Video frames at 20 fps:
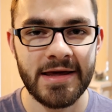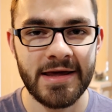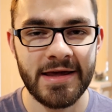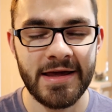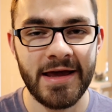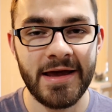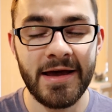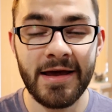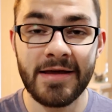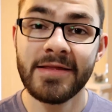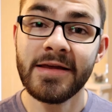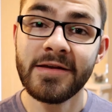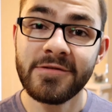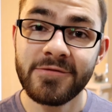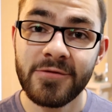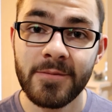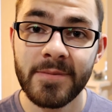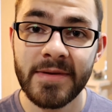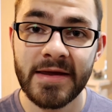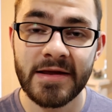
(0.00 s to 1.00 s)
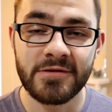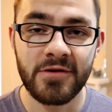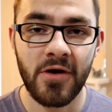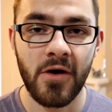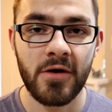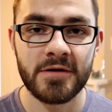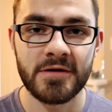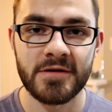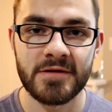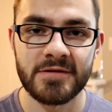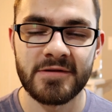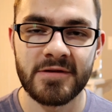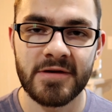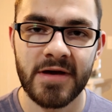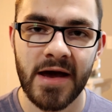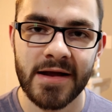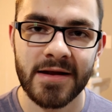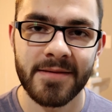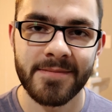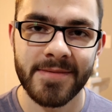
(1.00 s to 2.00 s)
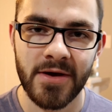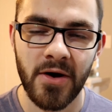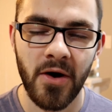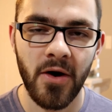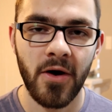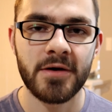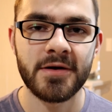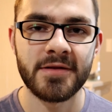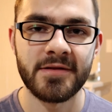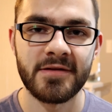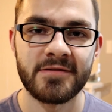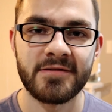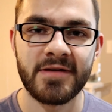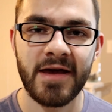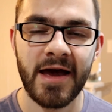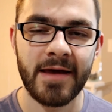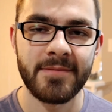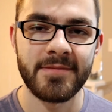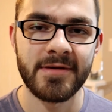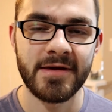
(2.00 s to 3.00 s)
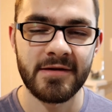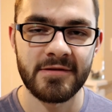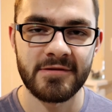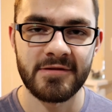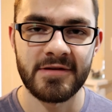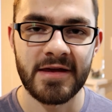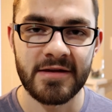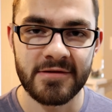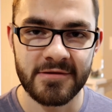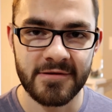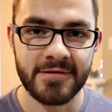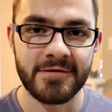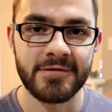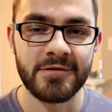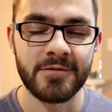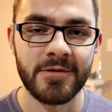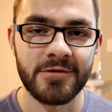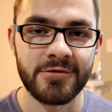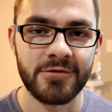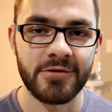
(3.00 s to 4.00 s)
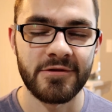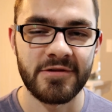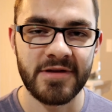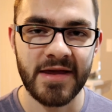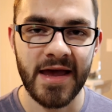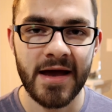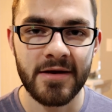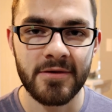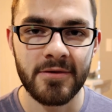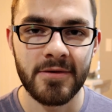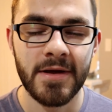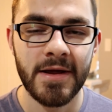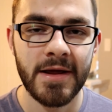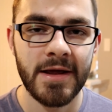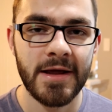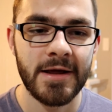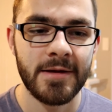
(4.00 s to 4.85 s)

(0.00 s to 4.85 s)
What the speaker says: at least for me, it's hard to kind of be hard on this guy because he has done so much for Seattle.